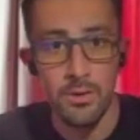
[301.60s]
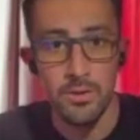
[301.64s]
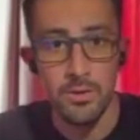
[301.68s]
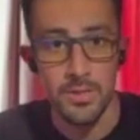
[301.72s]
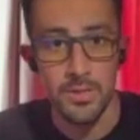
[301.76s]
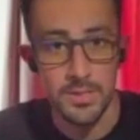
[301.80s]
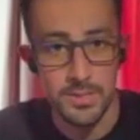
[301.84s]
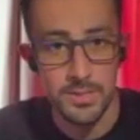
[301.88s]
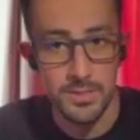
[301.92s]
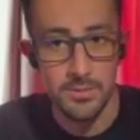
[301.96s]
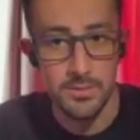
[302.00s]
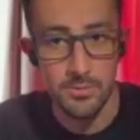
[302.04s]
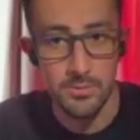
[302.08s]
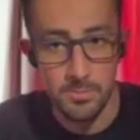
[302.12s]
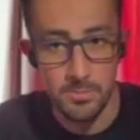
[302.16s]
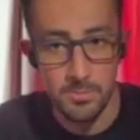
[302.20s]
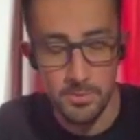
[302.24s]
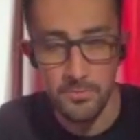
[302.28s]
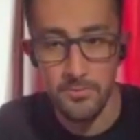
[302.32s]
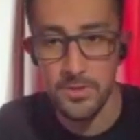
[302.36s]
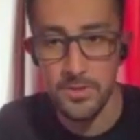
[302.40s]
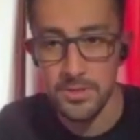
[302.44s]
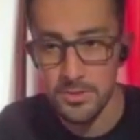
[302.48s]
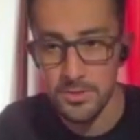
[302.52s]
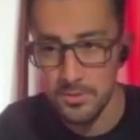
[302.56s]
artists, there were
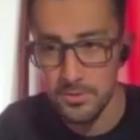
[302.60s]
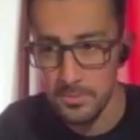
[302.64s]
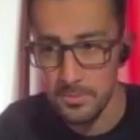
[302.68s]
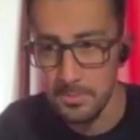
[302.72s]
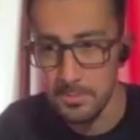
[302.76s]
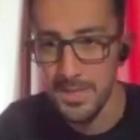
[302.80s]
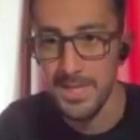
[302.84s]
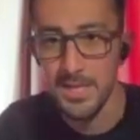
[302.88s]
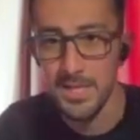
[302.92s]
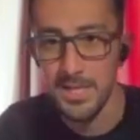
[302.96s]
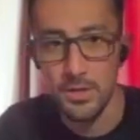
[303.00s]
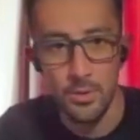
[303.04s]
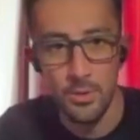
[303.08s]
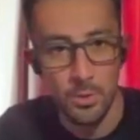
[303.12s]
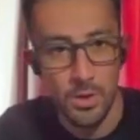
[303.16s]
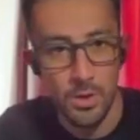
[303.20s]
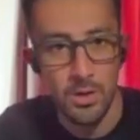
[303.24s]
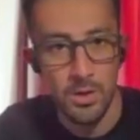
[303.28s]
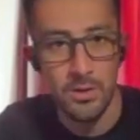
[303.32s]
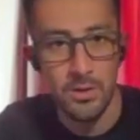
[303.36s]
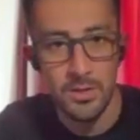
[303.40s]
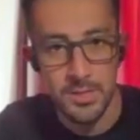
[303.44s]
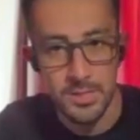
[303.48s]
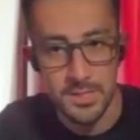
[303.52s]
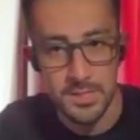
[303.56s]
professional paleo
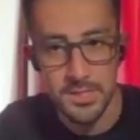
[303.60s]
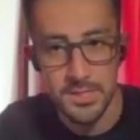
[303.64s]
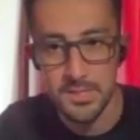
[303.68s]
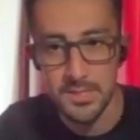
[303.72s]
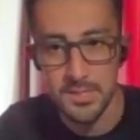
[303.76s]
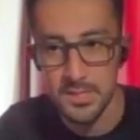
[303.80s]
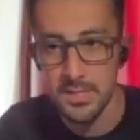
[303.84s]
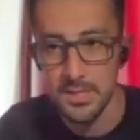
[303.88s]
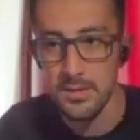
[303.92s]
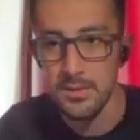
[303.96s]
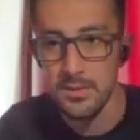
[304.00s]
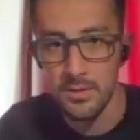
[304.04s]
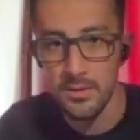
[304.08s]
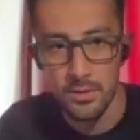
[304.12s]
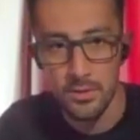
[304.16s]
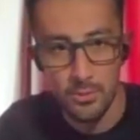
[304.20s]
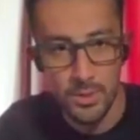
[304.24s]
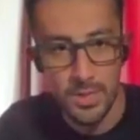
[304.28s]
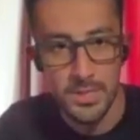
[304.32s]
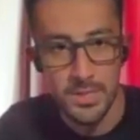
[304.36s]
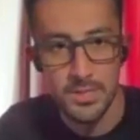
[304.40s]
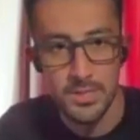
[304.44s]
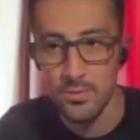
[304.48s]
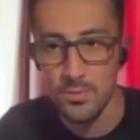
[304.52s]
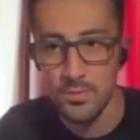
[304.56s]
artists in the
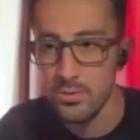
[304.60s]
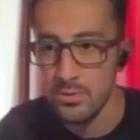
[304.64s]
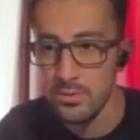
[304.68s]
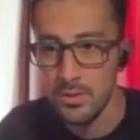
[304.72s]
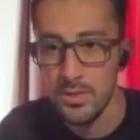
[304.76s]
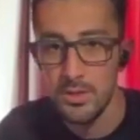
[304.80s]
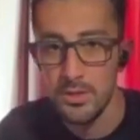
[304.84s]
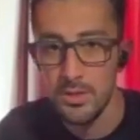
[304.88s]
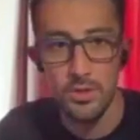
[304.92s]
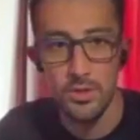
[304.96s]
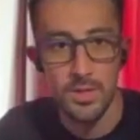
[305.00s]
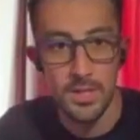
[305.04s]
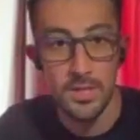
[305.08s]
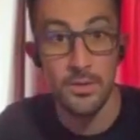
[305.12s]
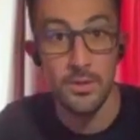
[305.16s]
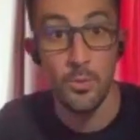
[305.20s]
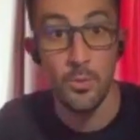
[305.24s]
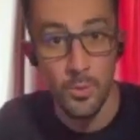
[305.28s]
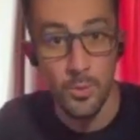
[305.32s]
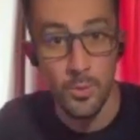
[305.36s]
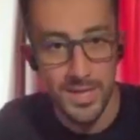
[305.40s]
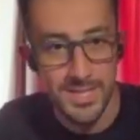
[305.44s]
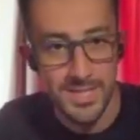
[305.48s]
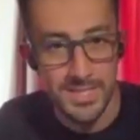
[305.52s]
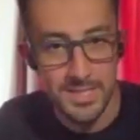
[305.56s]
US or in
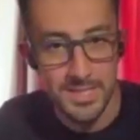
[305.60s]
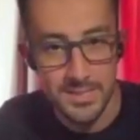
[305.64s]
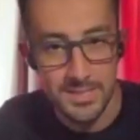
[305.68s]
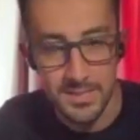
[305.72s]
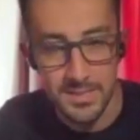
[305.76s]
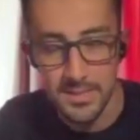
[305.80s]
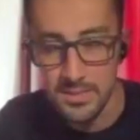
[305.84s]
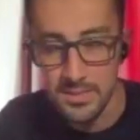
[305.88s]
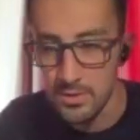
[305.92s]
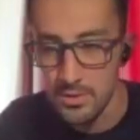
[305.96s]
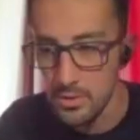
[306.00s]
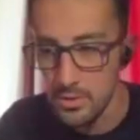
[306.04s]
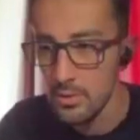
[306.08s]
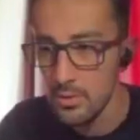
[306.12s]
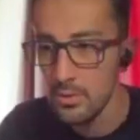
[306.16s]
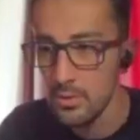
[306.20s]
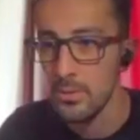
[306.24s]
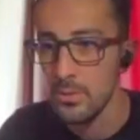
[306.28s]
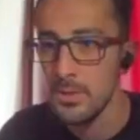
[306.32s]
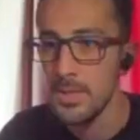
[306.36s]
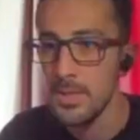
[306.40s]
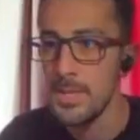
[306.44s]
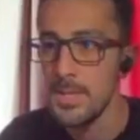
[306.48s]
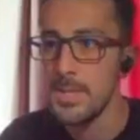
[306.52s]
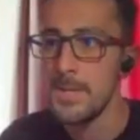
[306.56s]
the West as a
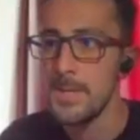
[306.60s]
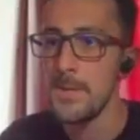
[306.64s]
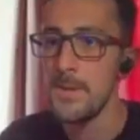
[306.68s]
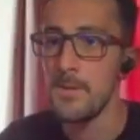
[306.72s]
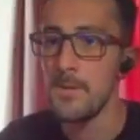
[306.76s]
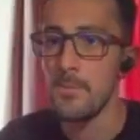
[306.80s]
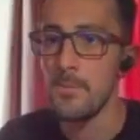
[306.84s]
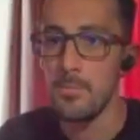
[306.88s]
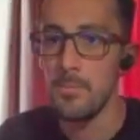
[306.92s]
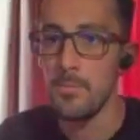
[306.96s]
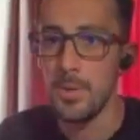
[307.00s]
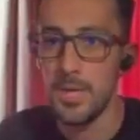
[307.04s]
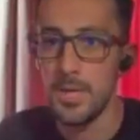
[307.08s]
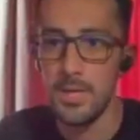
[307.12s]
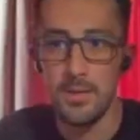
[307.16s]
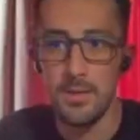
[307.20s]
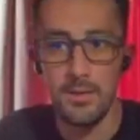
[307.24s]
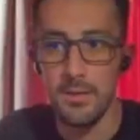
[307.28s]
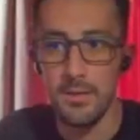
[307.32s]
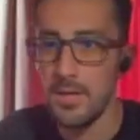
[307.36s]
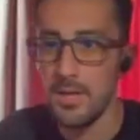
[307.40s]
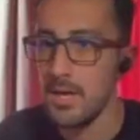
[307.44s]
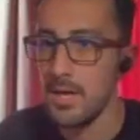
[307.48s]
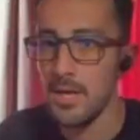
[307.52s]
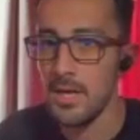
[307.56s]
whole, but
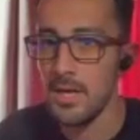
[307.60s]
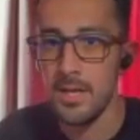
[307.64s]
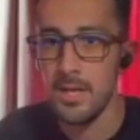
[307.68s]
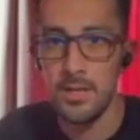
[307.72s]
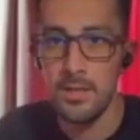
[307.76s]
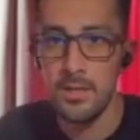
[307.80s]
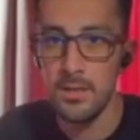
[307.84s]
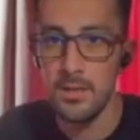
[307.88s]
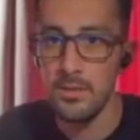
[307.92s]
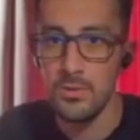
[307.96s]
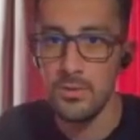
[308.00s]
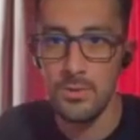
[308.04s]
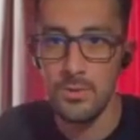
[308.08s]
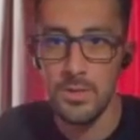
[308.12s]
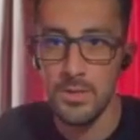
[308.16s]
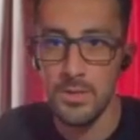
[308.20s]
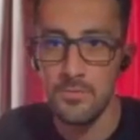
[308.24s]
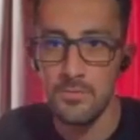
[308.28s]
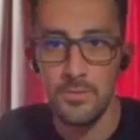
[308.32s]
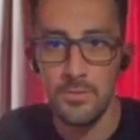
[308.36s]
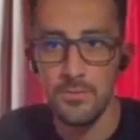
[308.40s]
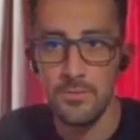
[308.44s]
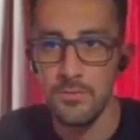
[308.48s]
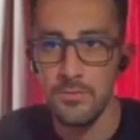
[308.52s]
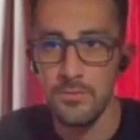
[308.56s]
I could
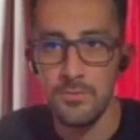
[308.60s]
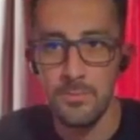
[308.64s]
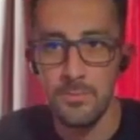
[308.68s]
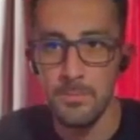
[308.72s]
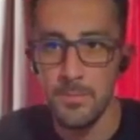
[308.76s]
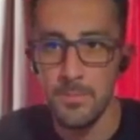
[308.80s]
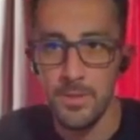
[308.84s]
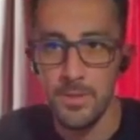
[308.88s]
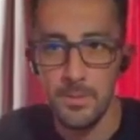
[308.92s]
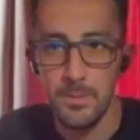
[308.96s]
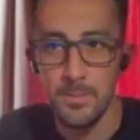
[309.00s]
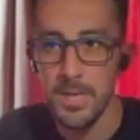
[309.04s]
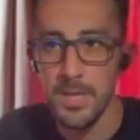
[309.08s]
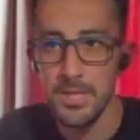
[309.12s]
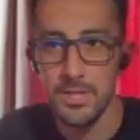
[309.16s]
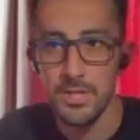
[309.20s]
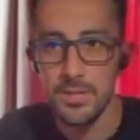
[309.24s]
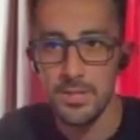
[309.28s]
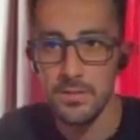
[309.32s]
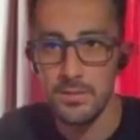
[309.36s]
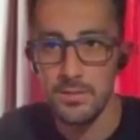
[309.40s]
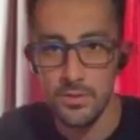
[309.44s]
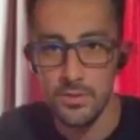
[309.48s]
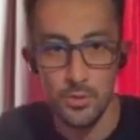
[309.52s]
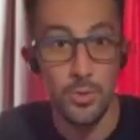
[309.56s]
never
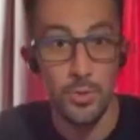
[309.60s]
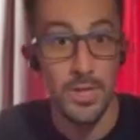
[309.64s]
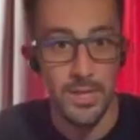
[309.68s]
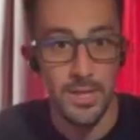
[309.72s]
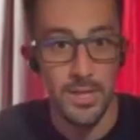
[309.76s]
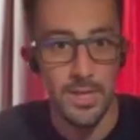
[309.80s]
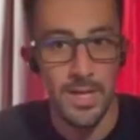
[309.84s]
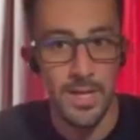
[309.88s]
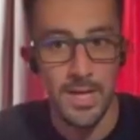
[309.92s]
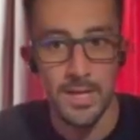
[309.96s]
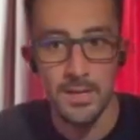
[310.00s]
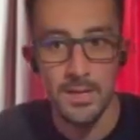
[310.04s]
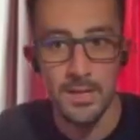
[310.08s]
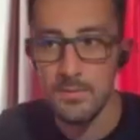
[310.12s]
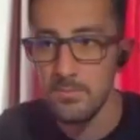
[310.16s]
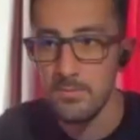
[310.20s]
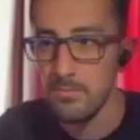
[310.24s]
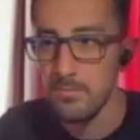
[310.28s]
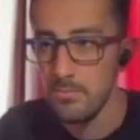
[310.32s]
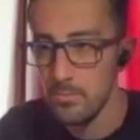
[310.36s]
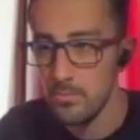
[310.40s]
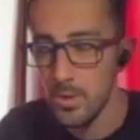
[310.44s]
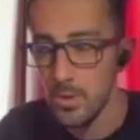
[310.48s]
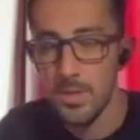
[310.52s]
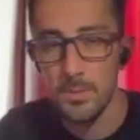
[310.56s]
imagine doing that
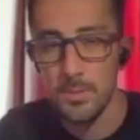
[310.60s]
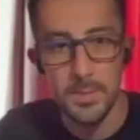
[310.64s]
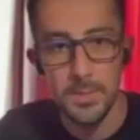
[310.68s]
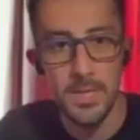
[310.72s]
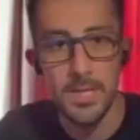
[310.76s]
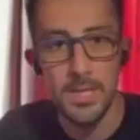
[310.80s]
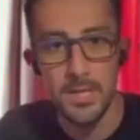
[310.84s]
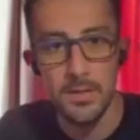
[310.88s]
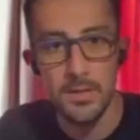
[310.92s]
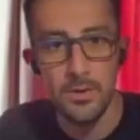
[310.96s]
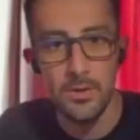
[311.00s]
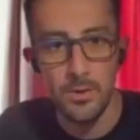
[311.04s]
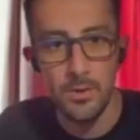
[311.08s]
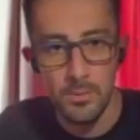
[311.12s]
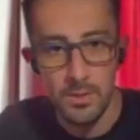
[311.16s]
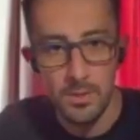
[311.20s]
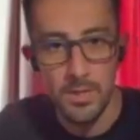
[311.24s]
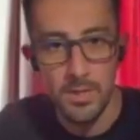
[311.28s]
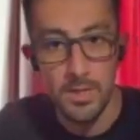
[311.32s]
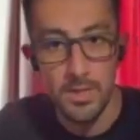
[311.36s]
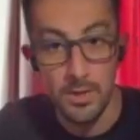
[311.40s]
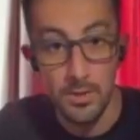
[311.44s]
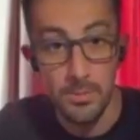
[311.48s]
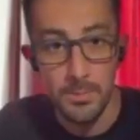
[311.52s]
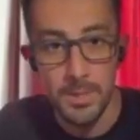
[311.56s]
while being
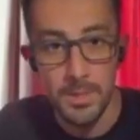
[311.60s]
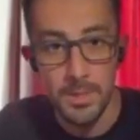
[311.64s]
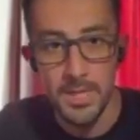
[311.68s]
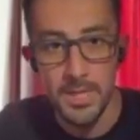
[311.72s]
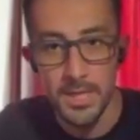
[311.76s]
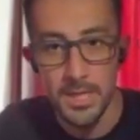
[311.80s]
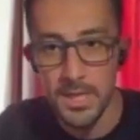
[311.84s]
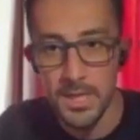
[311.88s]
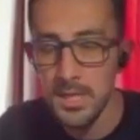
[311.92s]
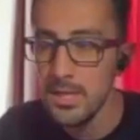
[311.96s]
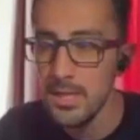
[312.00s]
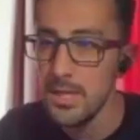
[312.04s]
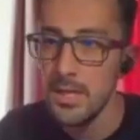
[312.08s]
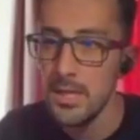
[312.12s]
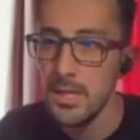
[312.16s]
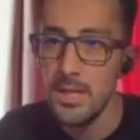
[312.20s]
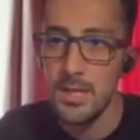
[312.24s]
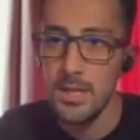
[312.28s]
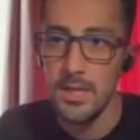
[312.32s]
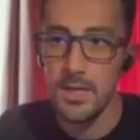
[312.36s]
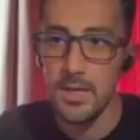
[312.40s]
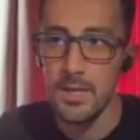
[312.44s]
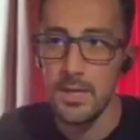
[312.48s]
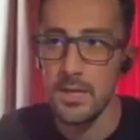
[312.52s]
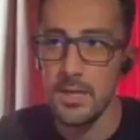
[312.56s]
in Armenia.
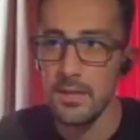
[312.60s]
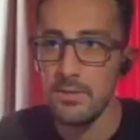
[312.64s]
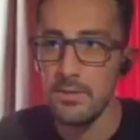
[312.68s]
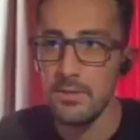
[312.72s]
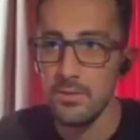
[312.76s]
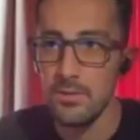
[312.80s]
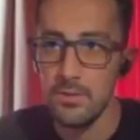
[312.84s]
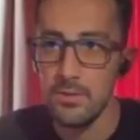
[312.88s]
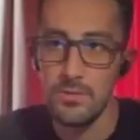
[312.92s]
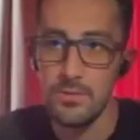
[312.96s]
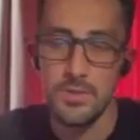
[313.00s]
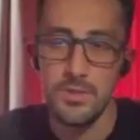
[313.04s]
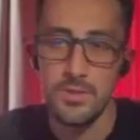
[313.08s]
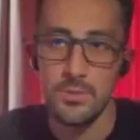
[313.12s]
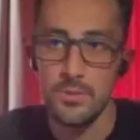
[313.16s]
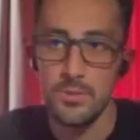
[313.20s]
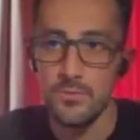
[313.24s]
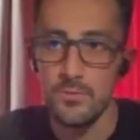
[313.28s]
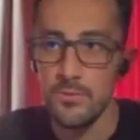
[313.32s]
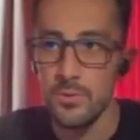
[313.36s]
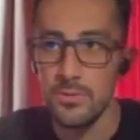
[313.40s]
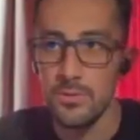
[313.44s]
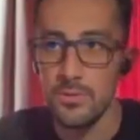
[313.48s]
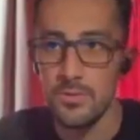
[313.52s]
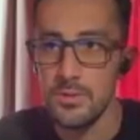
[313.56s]
And also,
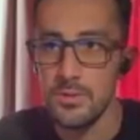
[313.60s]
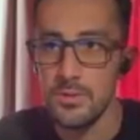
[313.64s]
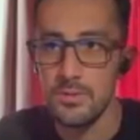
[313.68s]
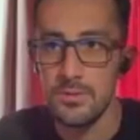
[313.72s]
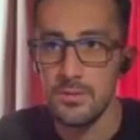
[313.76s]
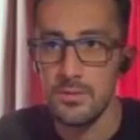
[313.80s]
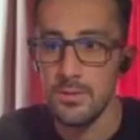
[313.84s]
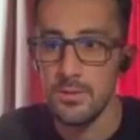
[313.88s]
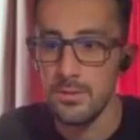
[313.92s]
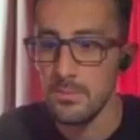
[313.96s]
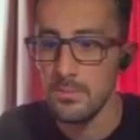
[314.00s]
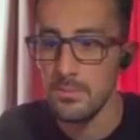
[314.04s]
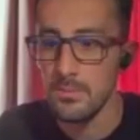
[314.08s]
of course,